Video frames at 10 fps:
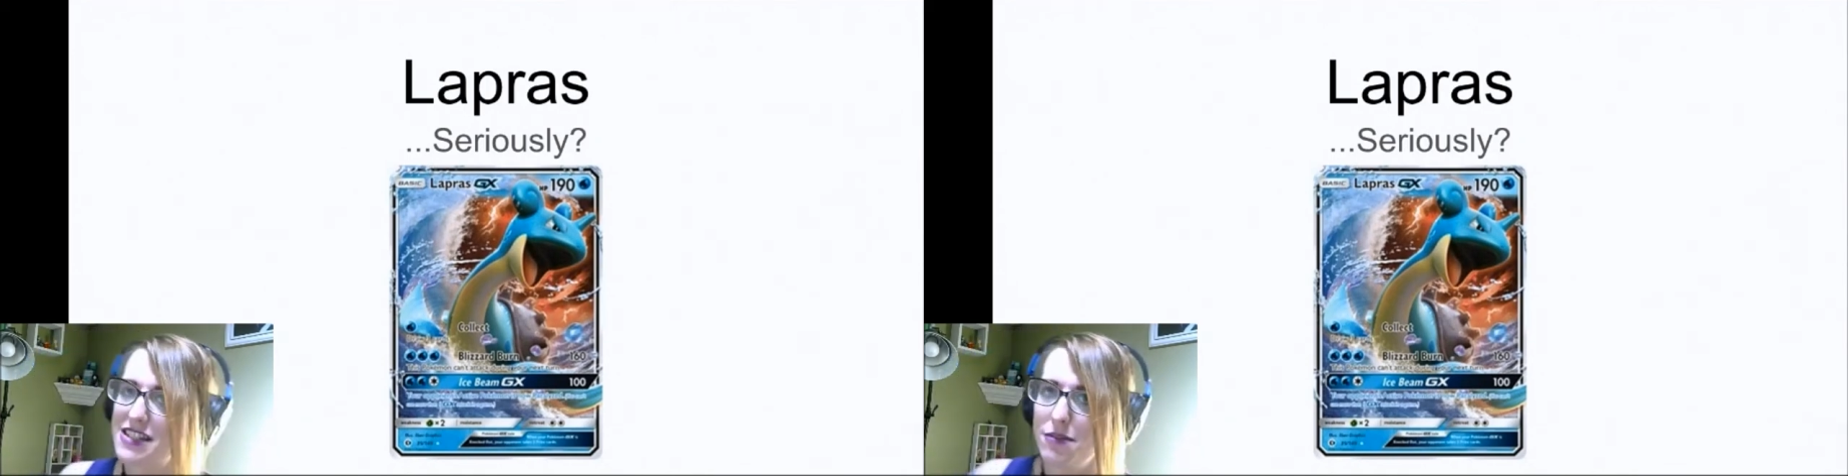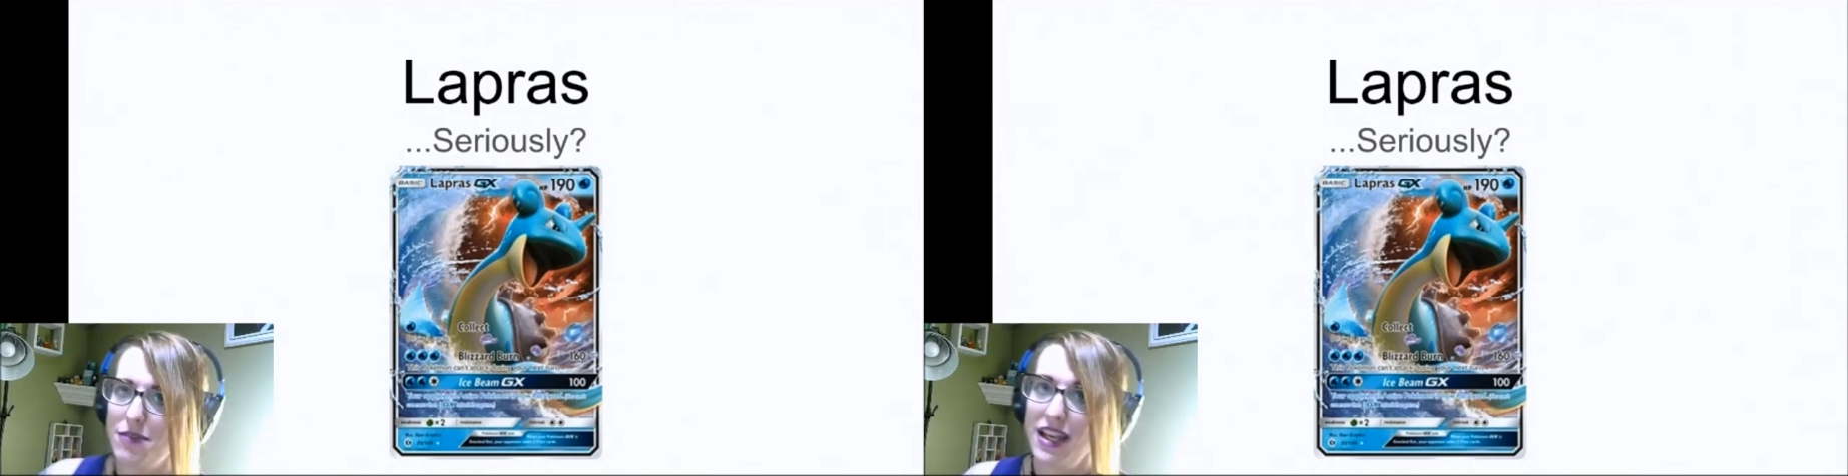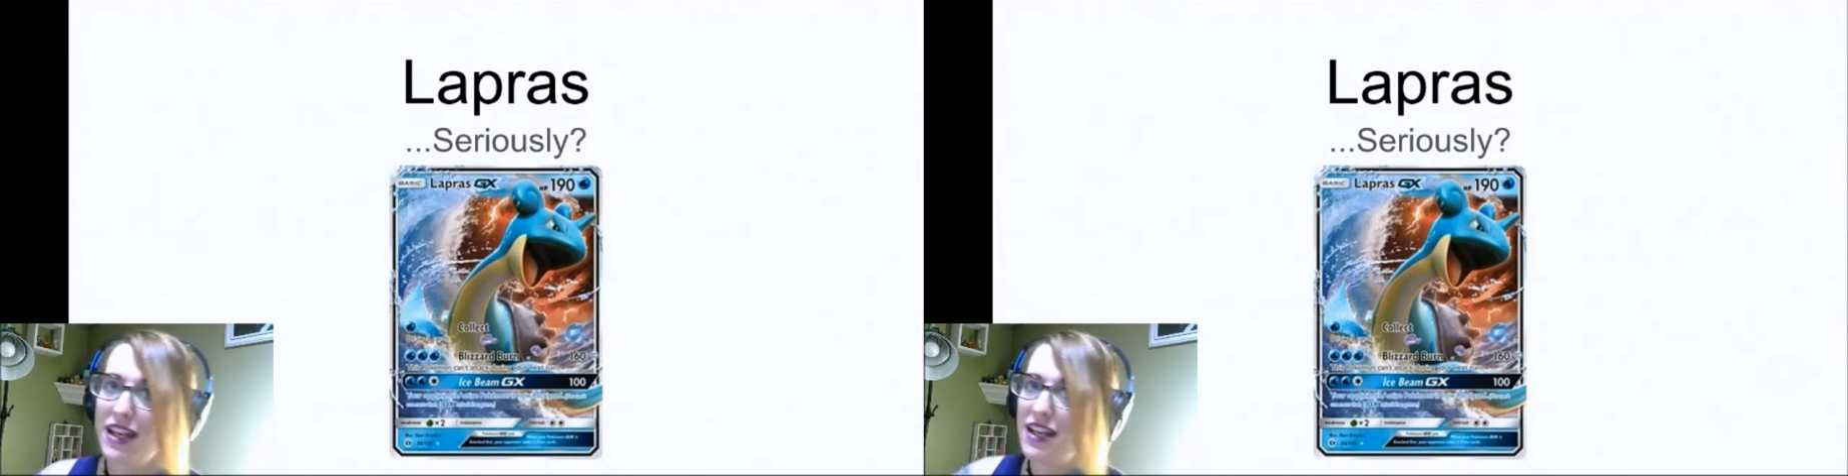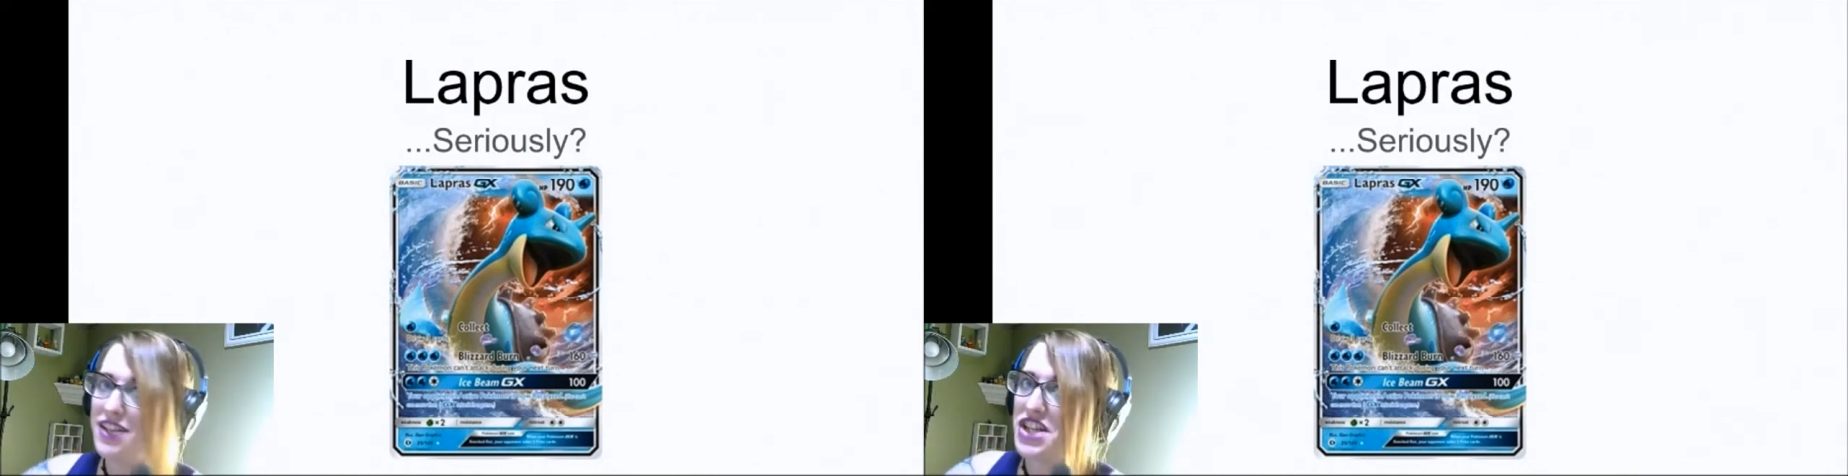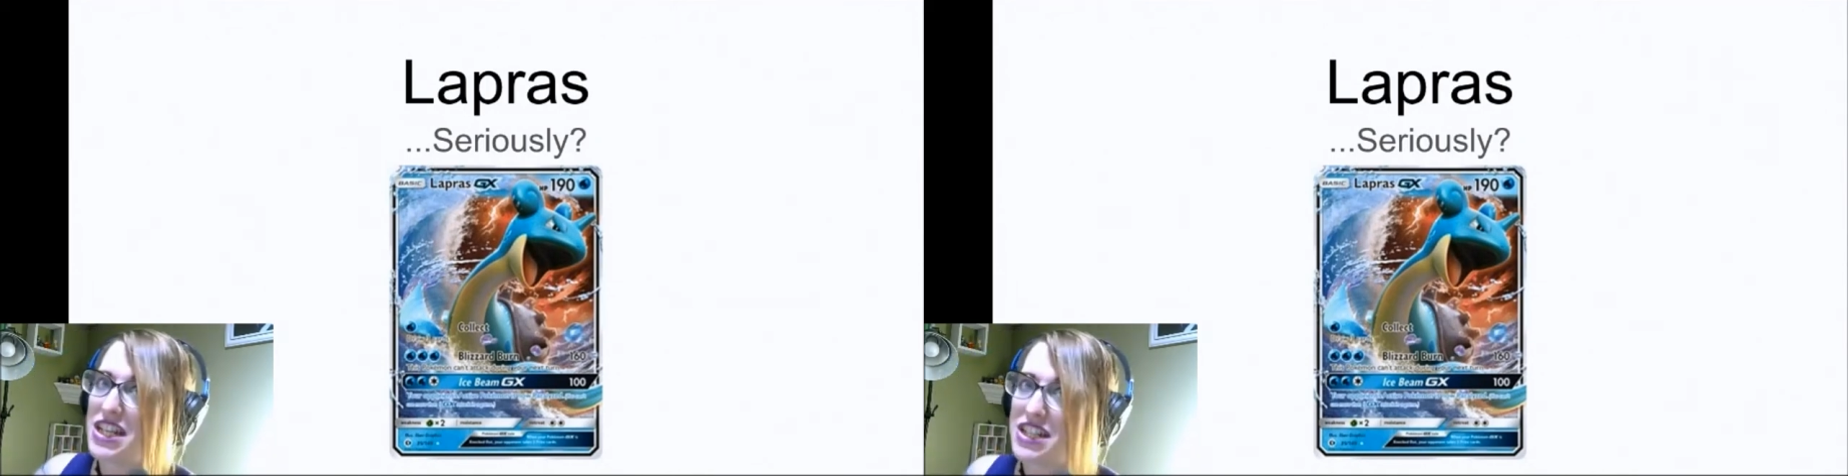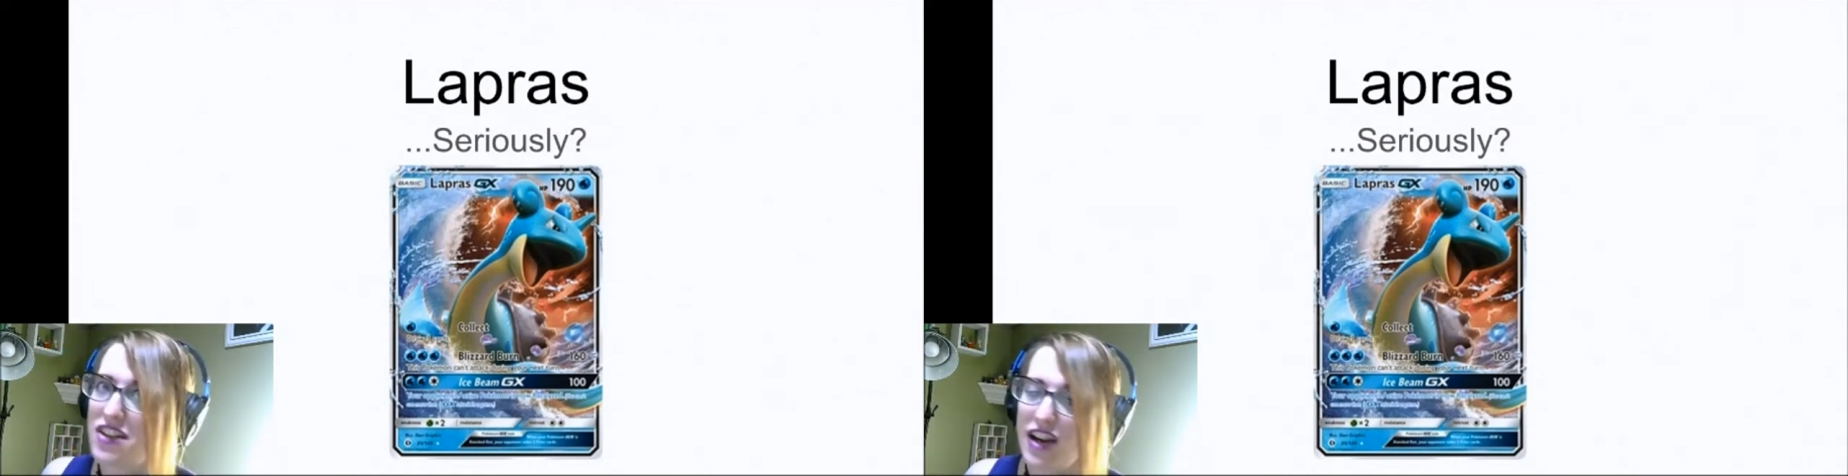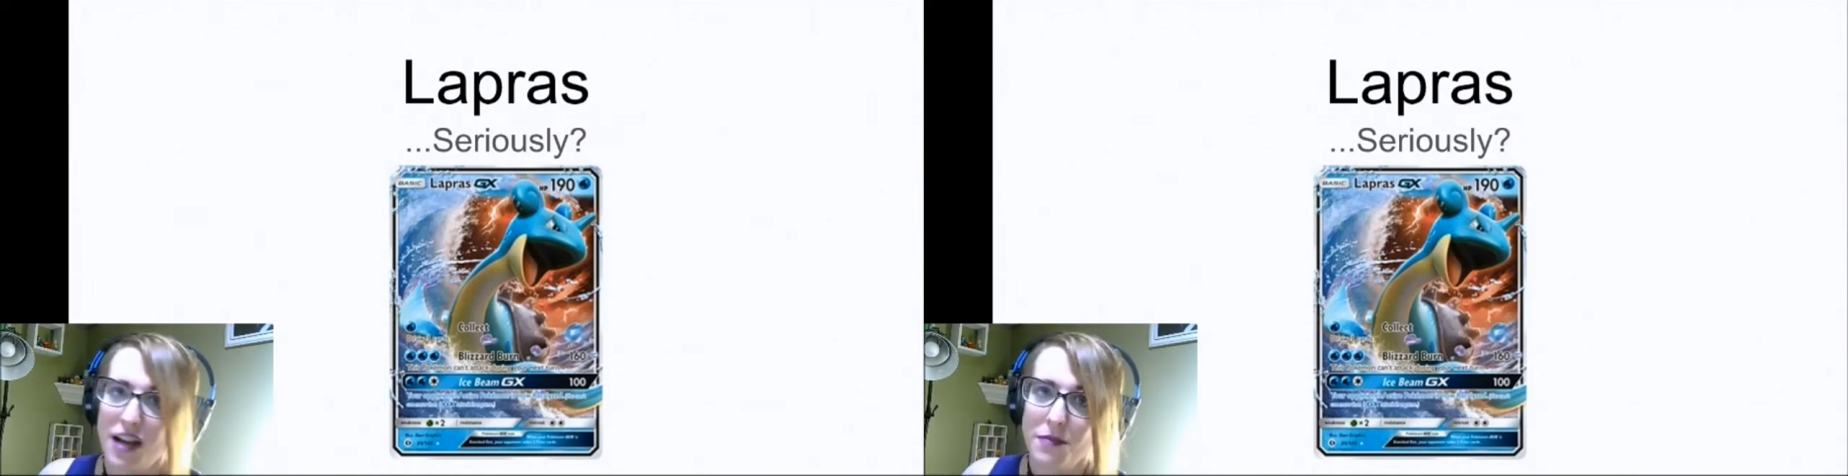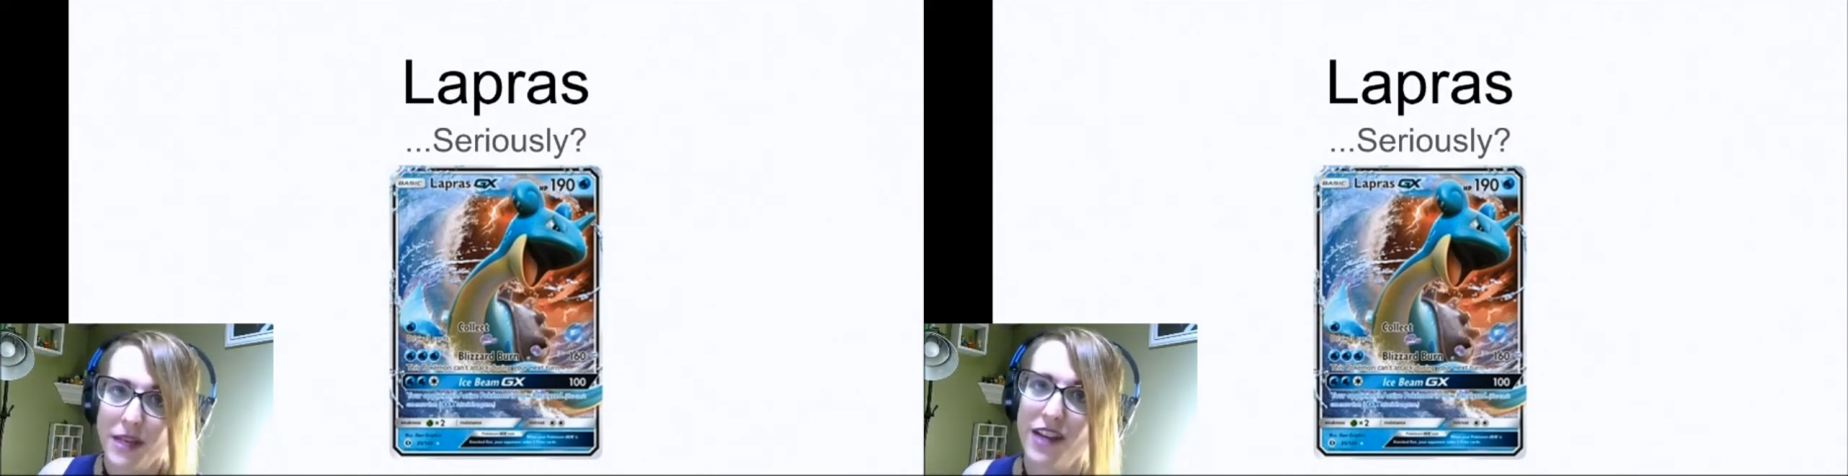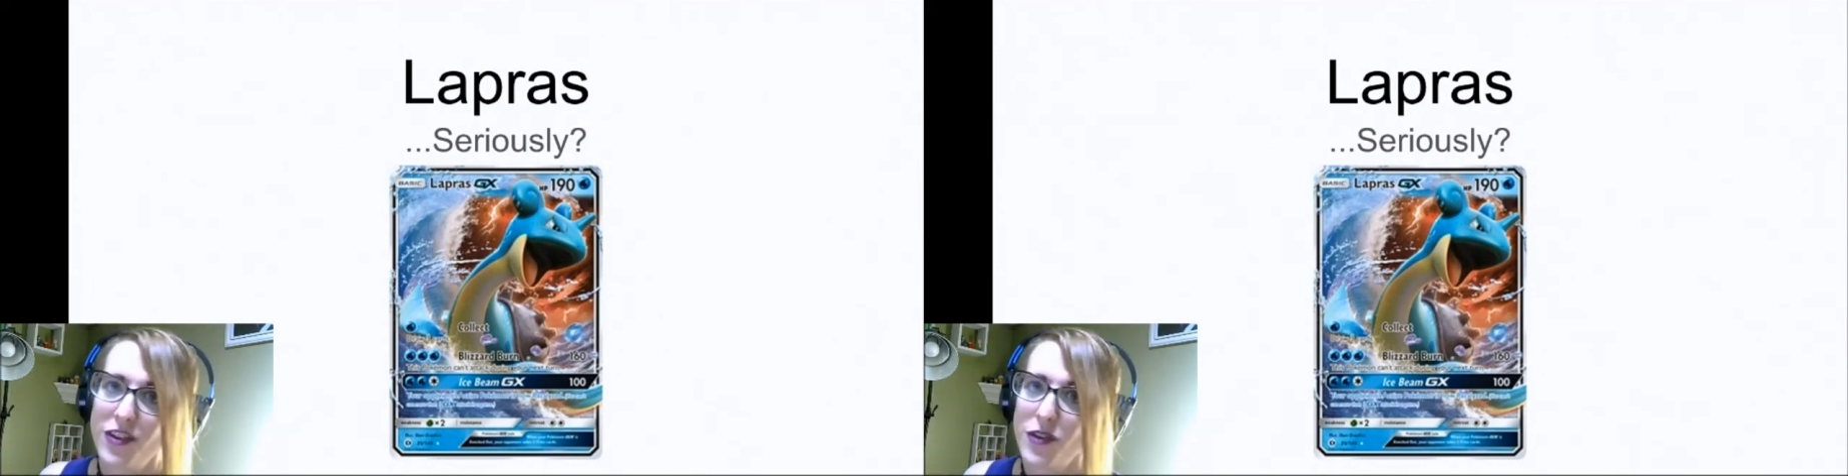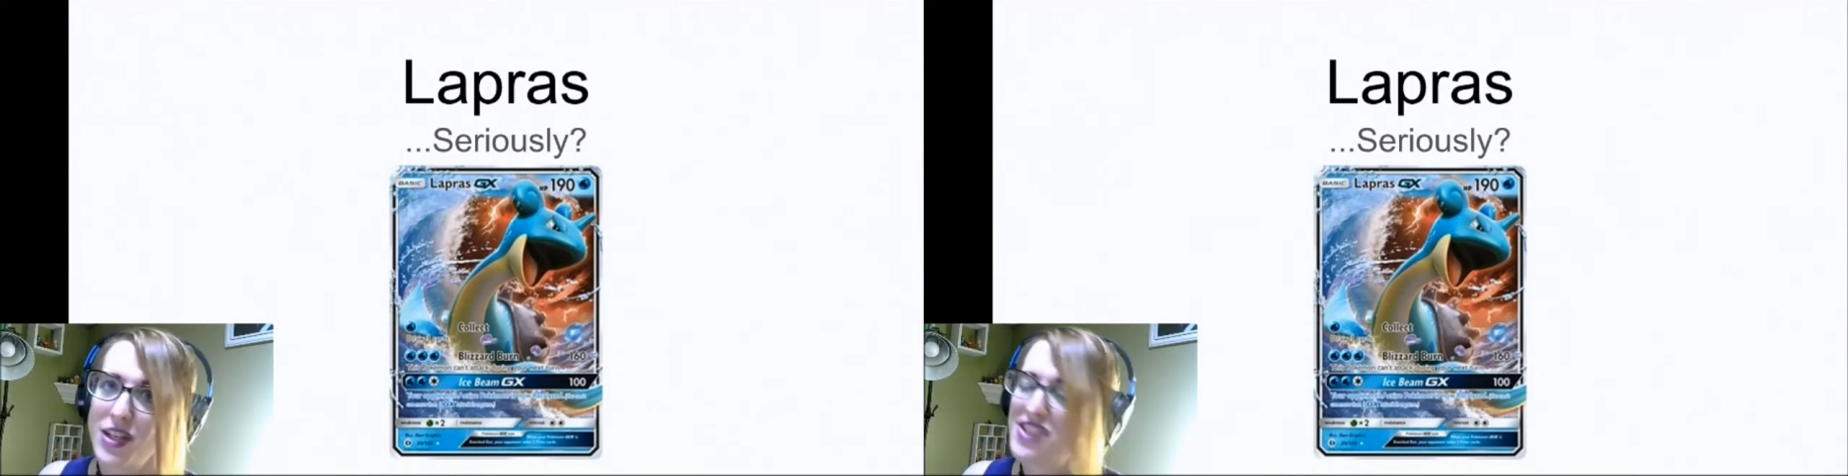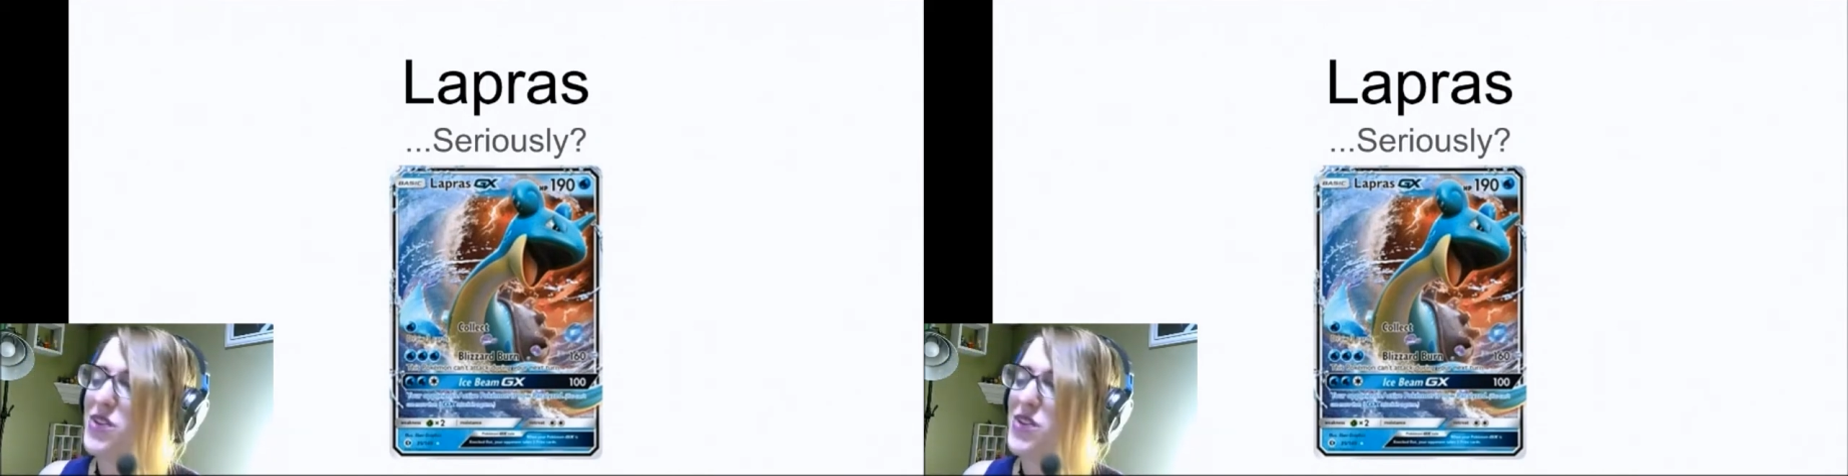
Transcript: to me and adjacent around me every once in a